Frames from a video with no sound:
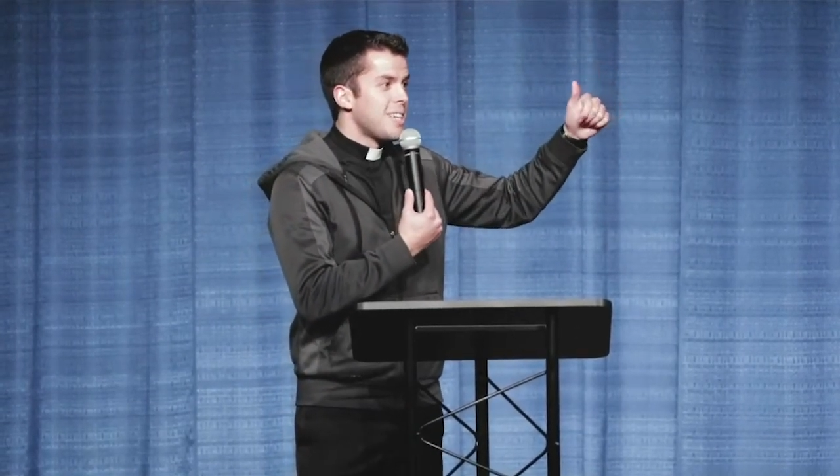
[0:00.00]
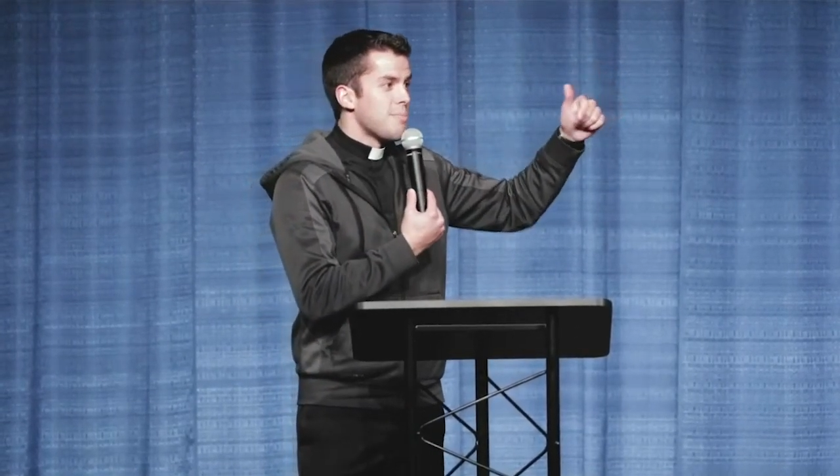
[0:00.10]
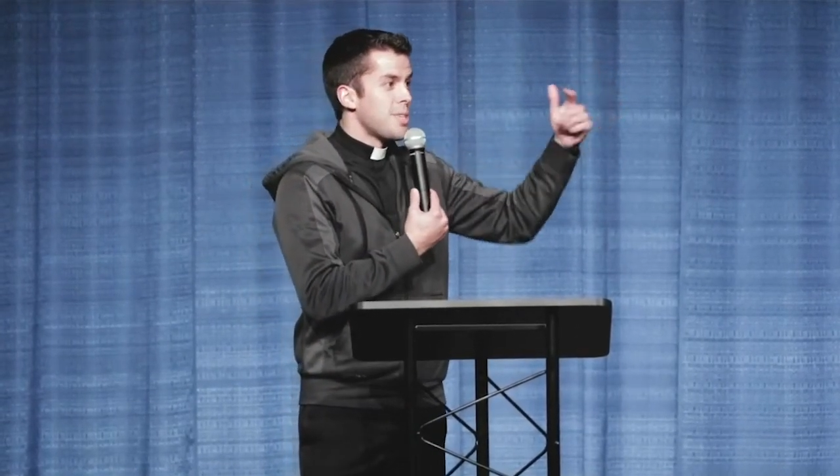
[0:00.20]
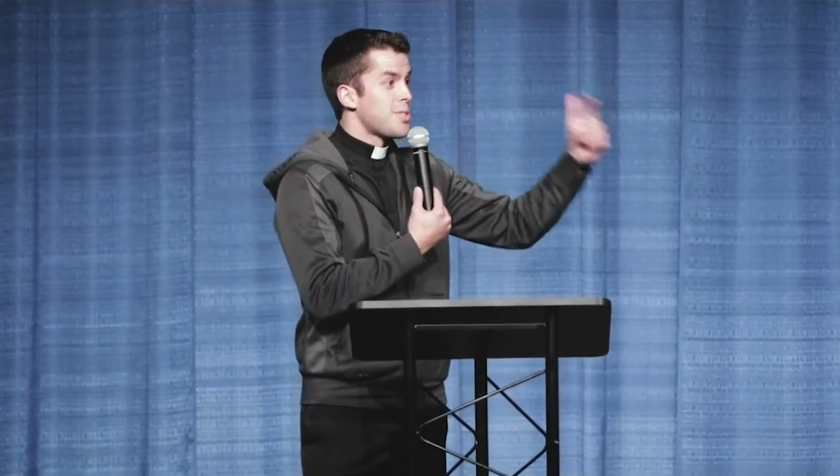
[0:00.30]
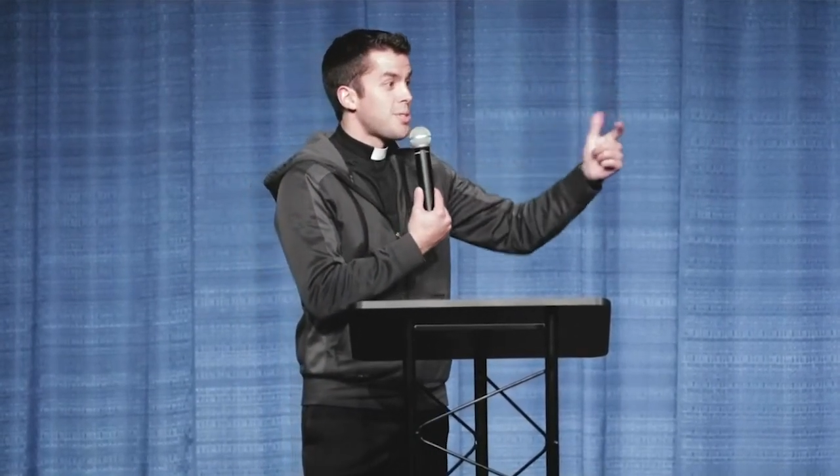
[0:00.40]

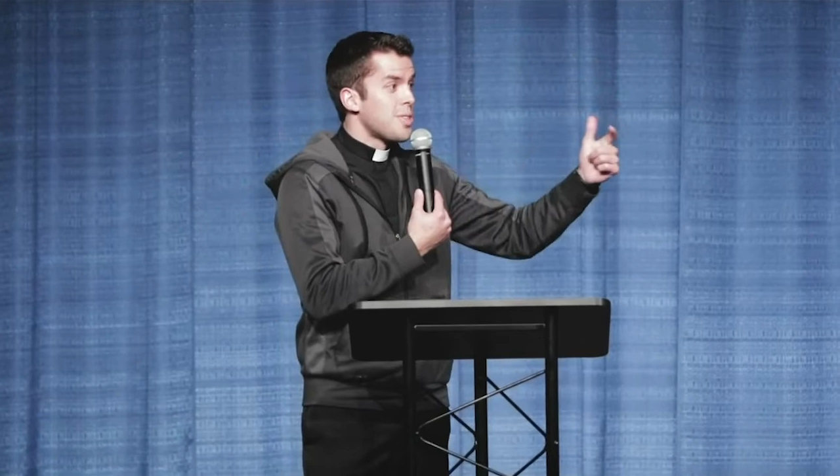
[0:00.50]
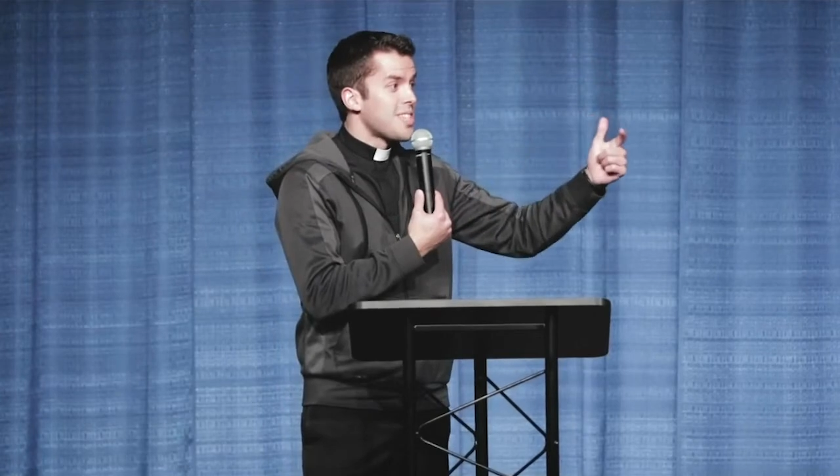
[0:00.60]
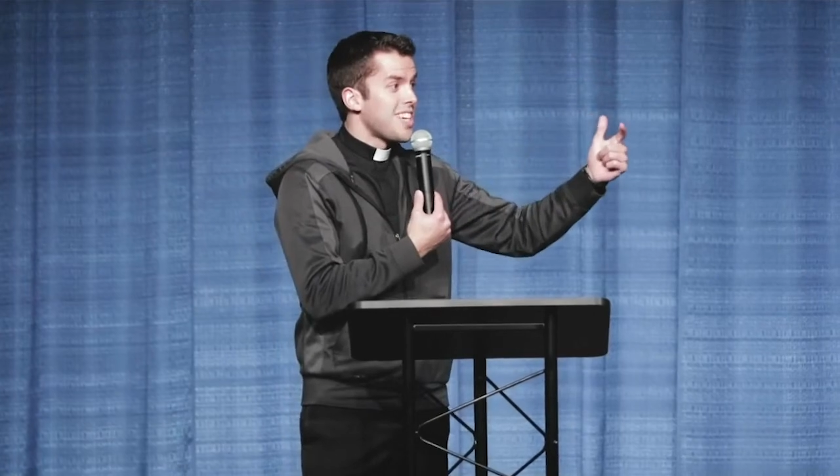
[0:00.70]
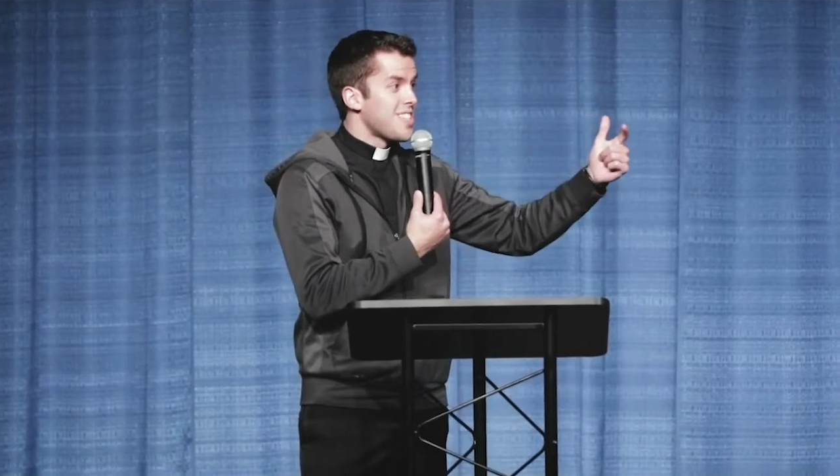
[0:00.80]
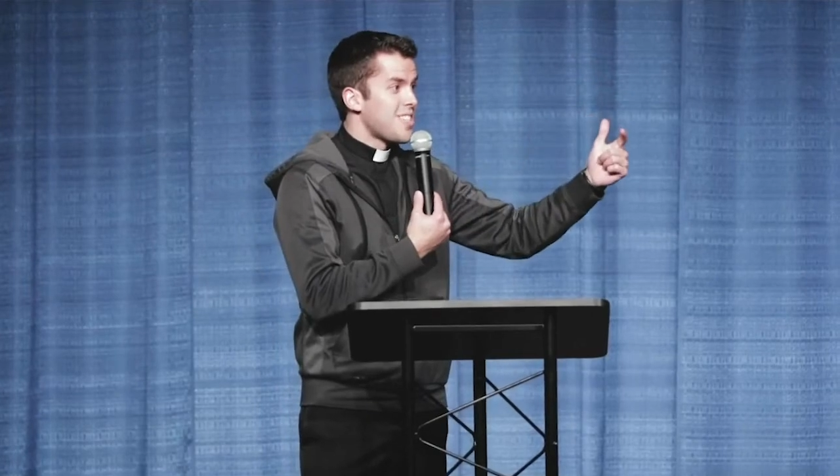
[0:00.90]
But as soon
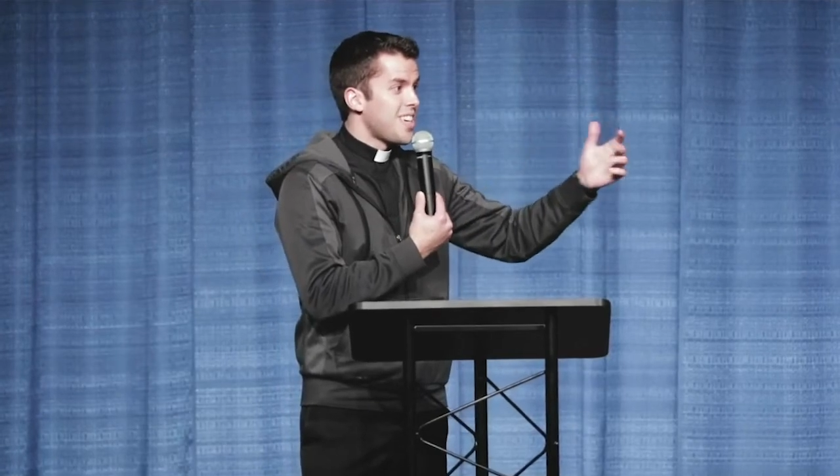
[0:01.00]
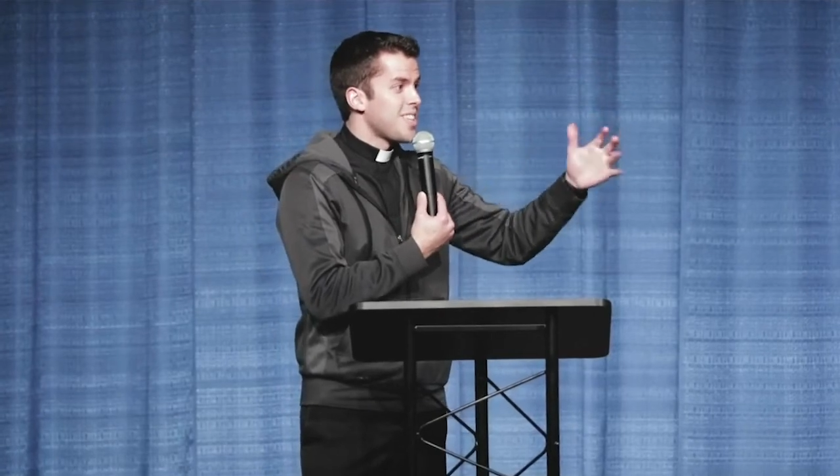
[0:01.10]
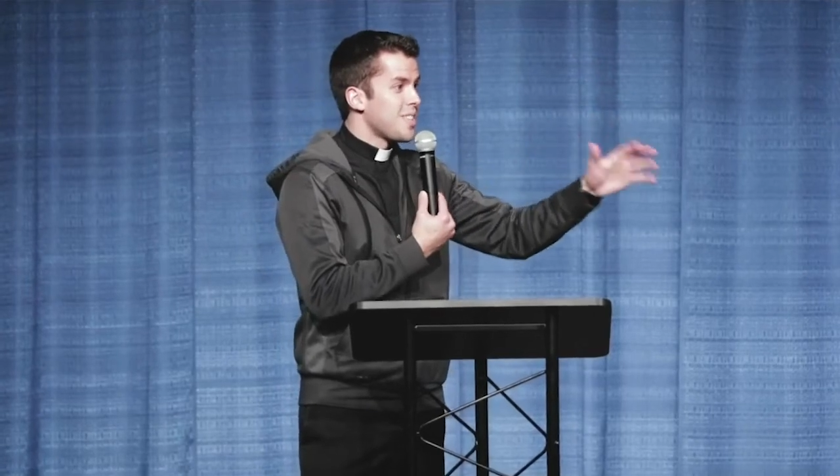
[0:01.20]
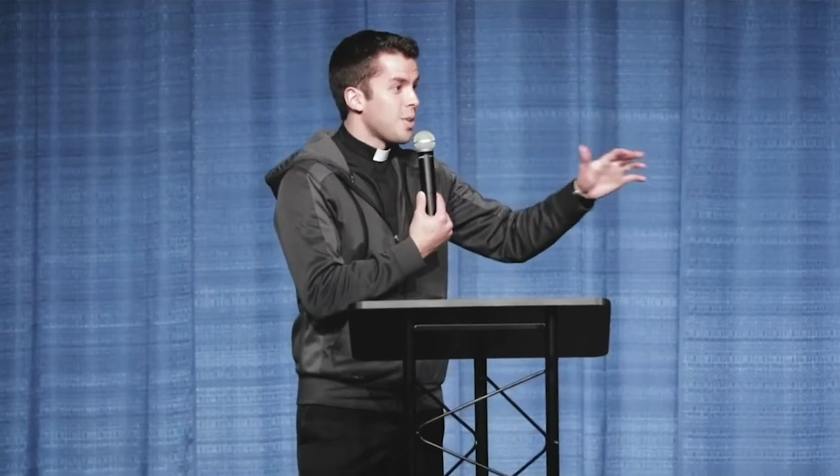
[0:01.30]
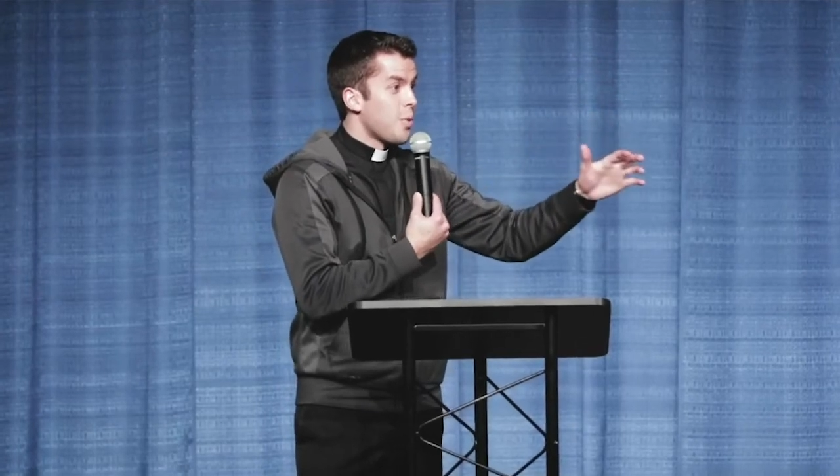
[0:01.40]
as I saw
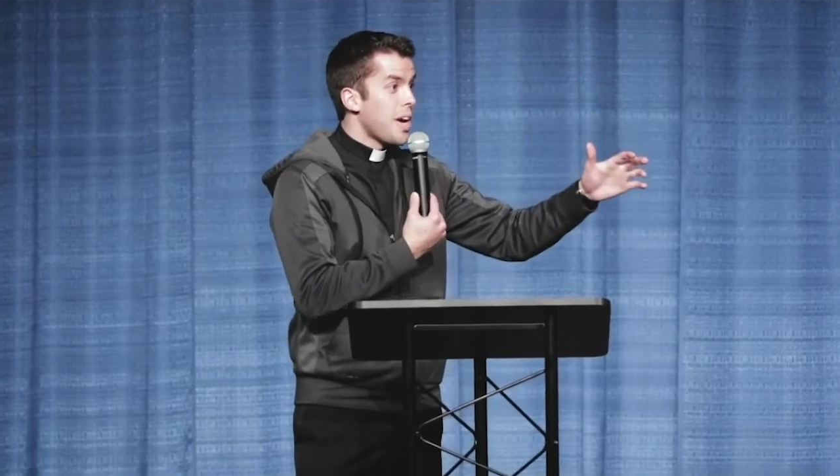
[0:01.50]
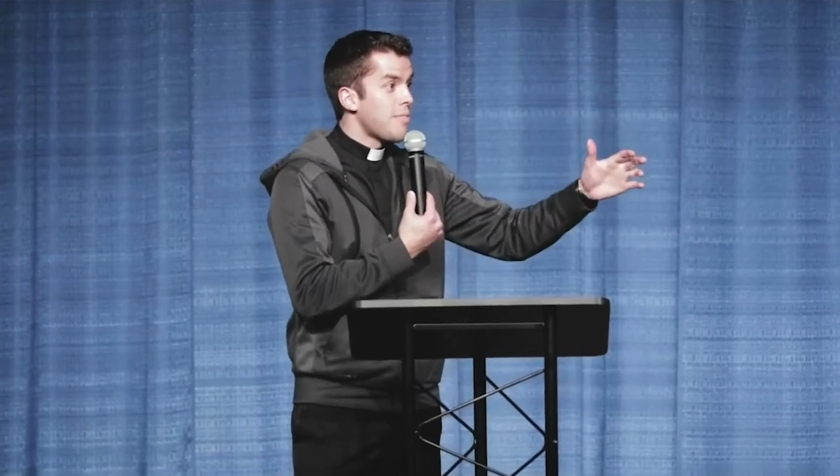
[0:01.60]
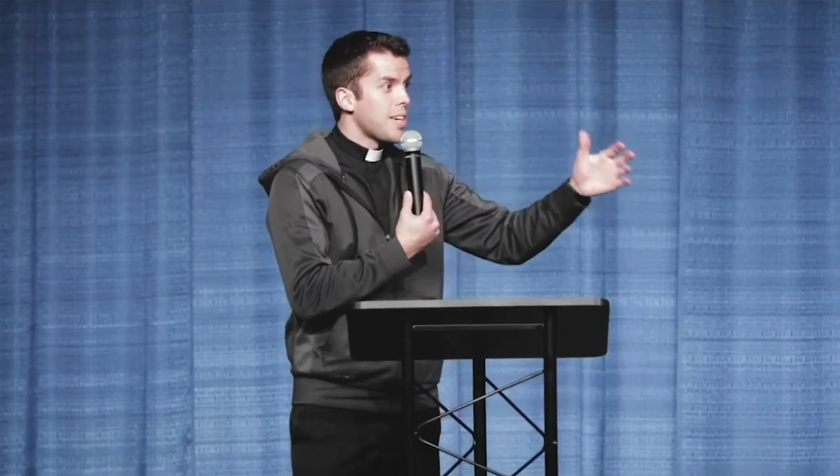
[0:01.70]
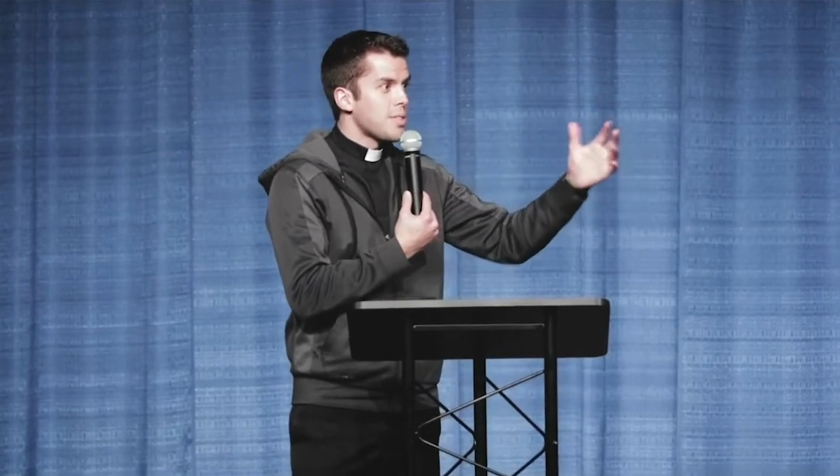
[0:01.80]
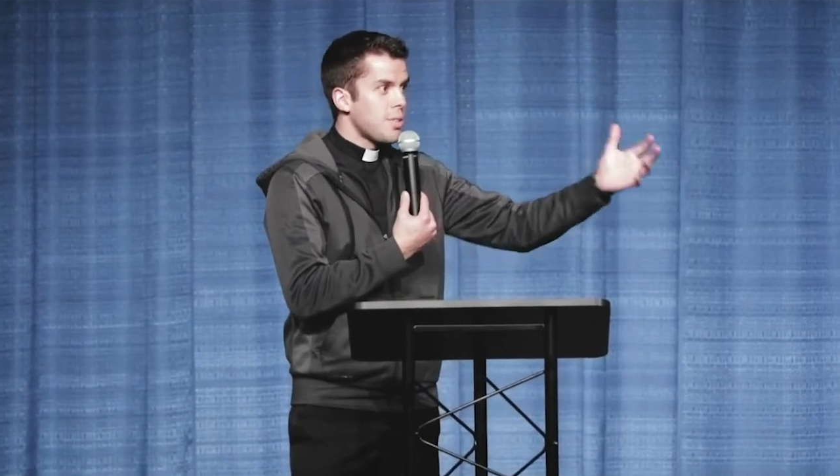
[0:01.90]
the
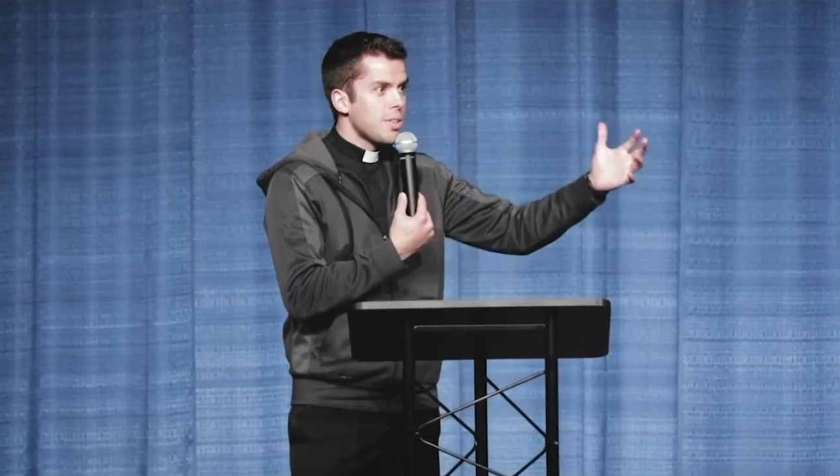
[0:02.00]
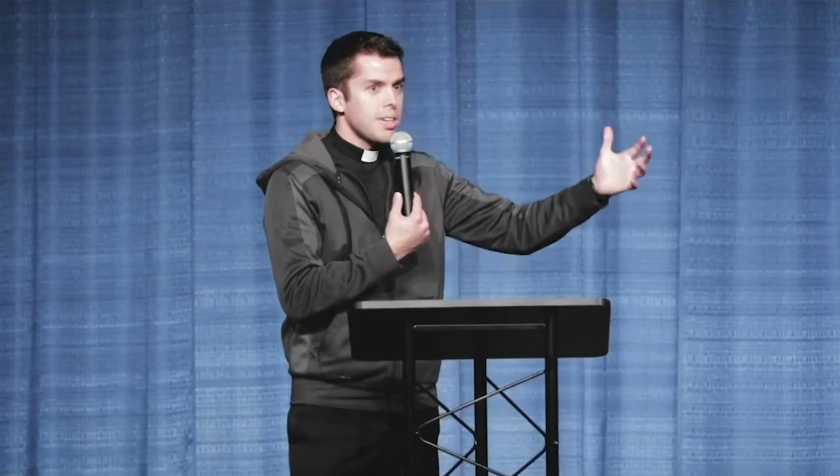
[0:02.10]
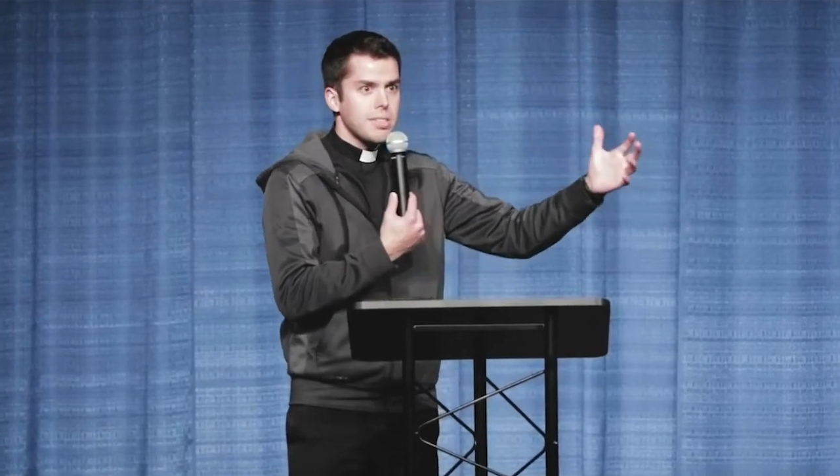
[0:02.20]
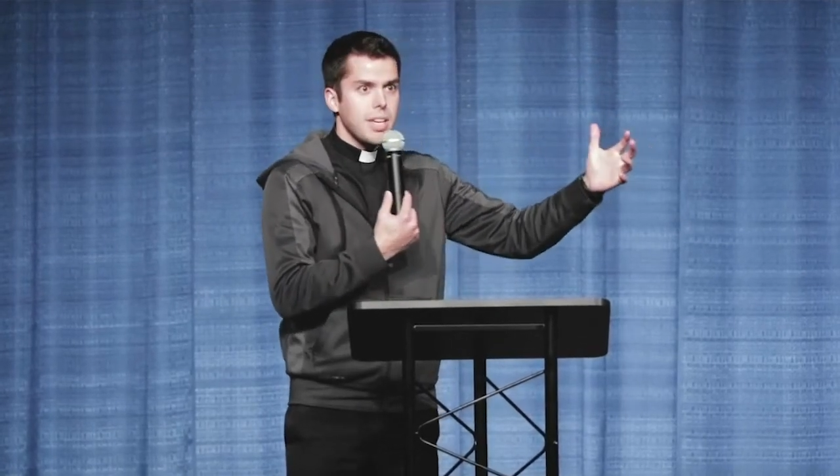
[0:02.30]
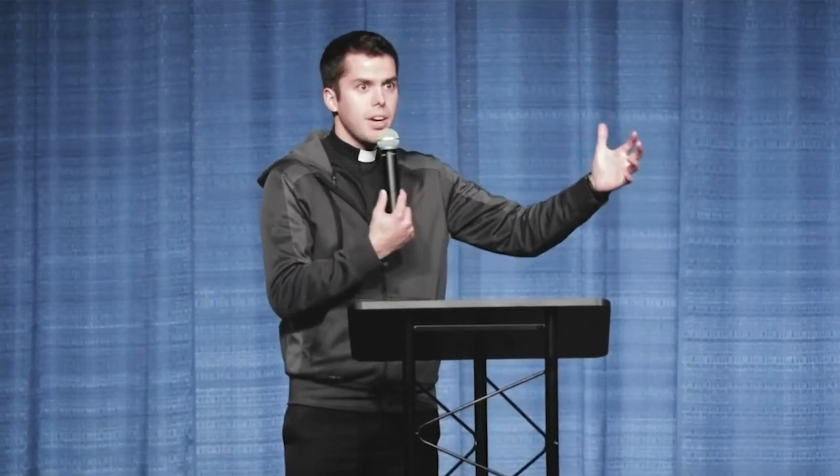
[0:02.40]
wife, I told her,
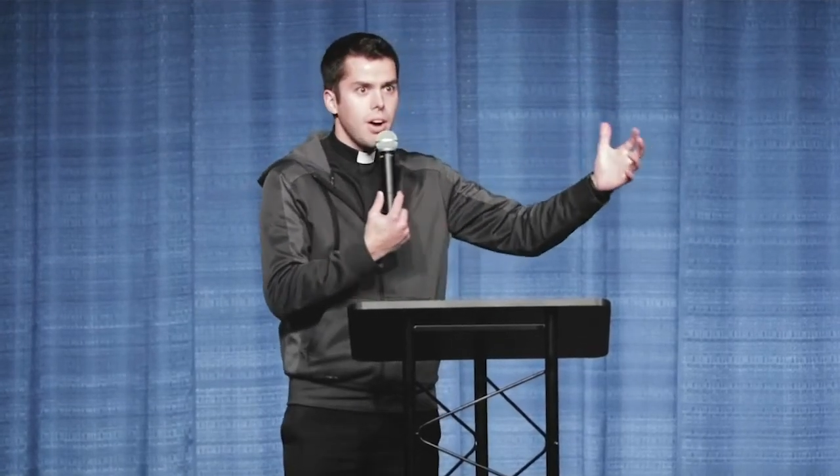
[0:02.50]
I was like,